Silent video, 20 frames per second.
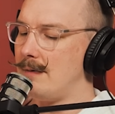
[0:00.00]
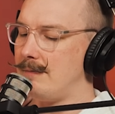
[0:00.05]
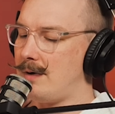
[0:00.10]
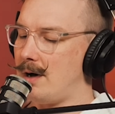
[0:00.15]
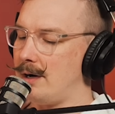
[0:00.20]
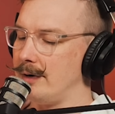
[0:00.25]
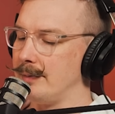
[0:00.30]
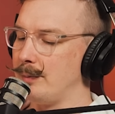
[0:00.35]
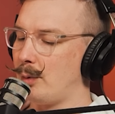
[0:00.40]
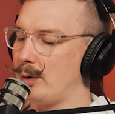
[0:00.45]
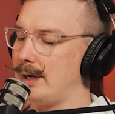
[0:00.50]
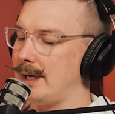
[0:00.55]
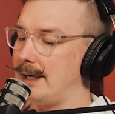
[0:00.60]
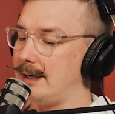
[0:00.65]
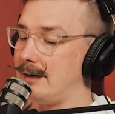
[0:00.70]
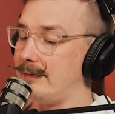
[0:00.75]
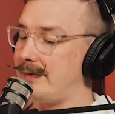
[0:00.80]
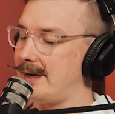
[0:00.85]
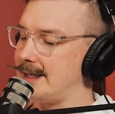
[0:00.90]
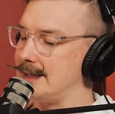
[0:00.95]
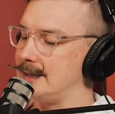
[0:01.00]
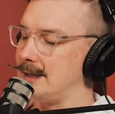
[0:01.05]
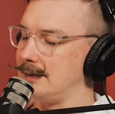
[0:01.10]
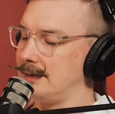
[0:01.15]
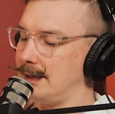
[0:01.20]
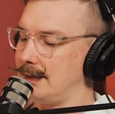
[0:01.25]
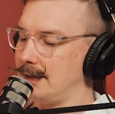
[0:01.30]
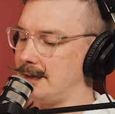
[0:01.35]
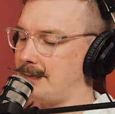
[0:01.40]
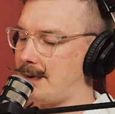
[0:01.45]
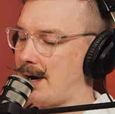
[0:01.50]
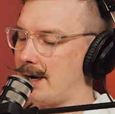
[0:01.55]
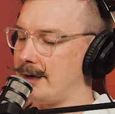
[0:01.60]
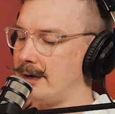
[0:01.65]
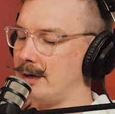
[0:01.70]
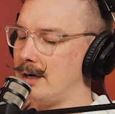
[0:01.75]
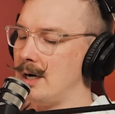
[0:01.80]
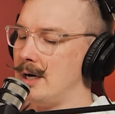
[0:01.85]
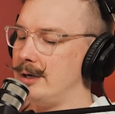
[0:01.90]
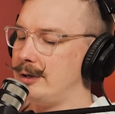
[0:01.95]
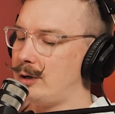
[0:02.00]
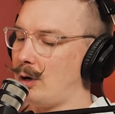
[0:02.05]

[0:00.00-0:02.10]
Voldemort had advanced on Lily Potter,